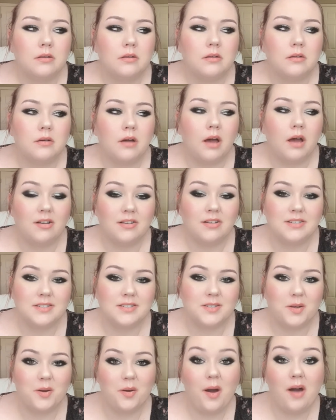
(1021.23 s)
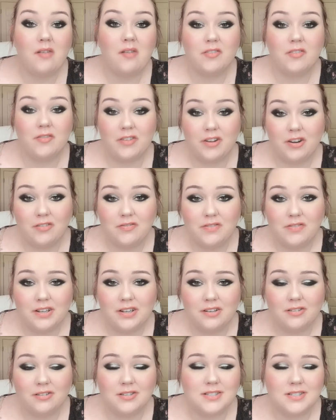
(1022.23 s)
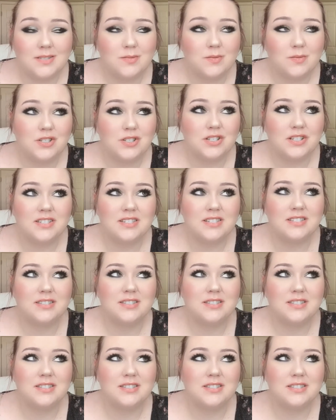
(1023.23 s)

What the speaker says: I also have a fear of needles, which is the